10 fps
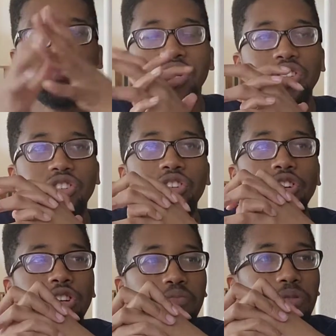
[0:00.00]
it's
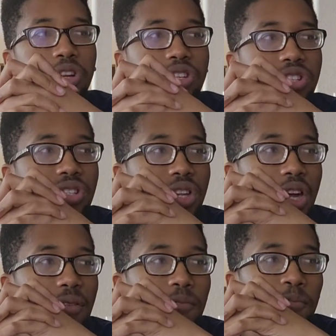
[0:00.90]
good, but it's
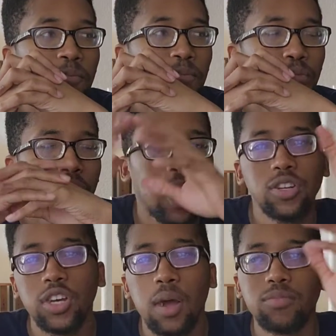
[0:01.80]
like
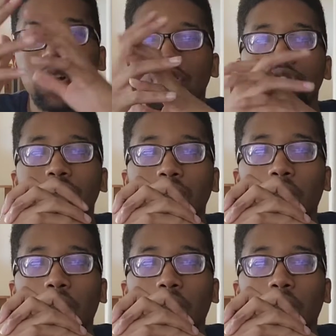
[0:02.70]
not top notch good.